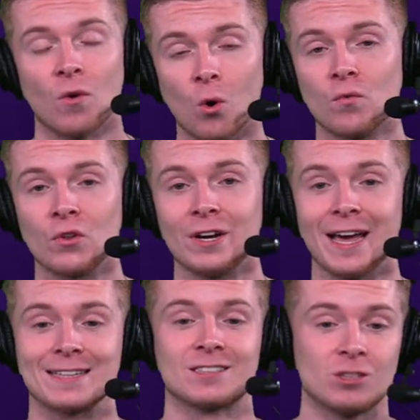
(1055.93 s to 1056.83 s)
over the
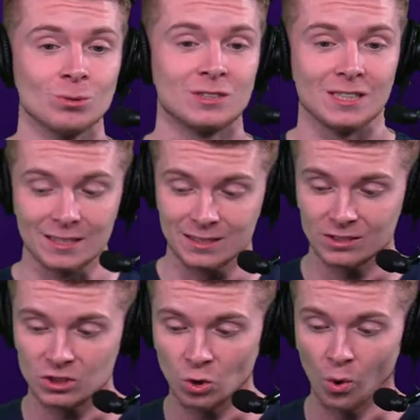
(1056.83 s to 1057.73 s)
next two
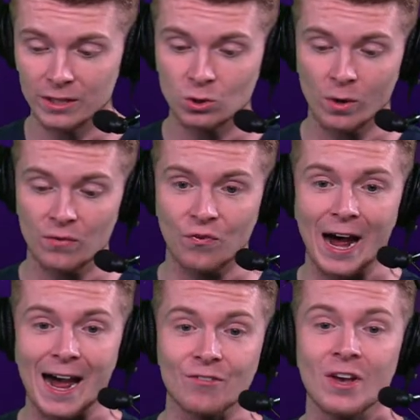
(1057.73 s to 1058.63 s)
seasons
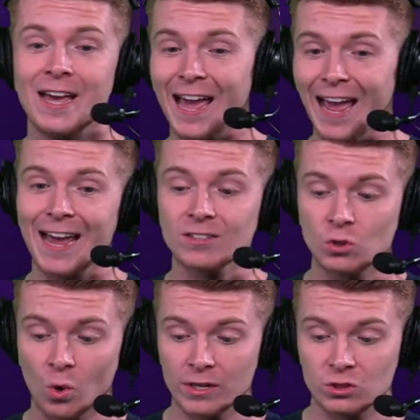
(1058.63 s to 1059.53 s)
2025 and
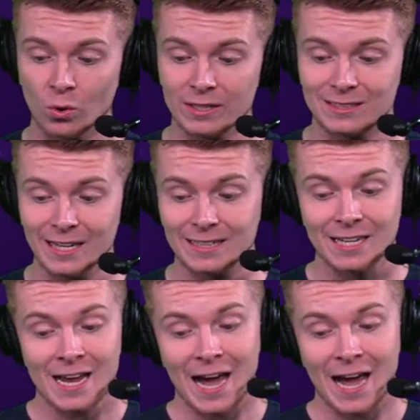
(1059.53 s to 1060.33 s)
2026.